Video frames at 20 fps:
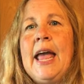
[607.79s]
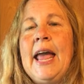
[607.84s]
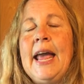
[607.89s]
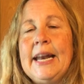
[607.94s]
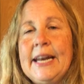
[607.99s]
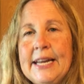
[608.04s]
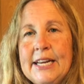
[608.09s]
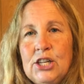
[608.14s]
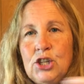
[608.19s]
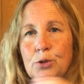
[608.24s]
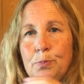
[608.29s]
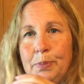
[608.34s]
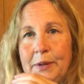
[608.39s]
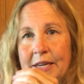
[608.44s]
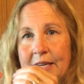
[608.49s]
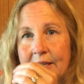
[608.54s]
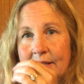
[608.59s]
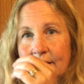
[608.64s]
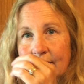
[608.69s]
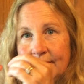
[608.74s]
and each
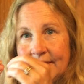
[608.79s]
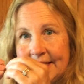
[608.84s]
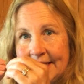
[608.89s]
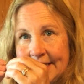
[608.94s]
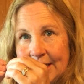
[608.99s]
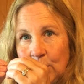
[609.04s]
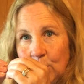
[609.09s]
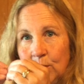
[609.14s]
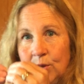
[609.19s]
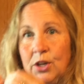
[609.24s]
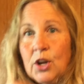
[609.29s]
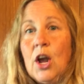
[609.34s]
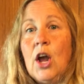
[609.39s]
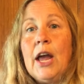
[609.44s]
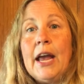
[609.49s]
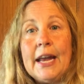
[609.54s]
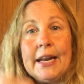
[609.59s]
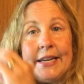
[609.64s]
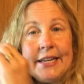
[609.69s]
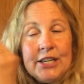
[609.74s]
piece of silt
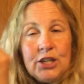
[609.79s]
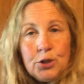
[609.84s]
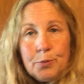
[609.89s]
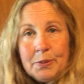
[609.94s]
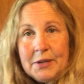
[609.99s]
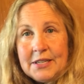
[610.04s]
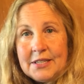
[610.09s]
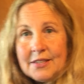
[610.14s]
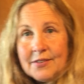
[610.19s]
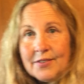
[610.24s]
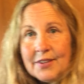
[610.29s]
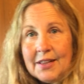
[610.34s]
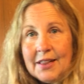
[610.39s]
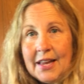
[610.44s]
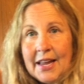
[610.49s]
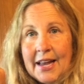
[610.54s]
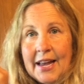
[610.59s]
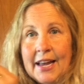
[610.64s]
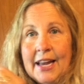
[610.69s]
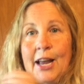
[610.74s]
and each piece of
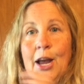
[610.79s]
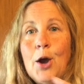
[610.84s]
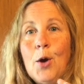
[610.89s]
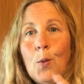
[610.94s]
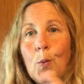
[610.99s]
clay,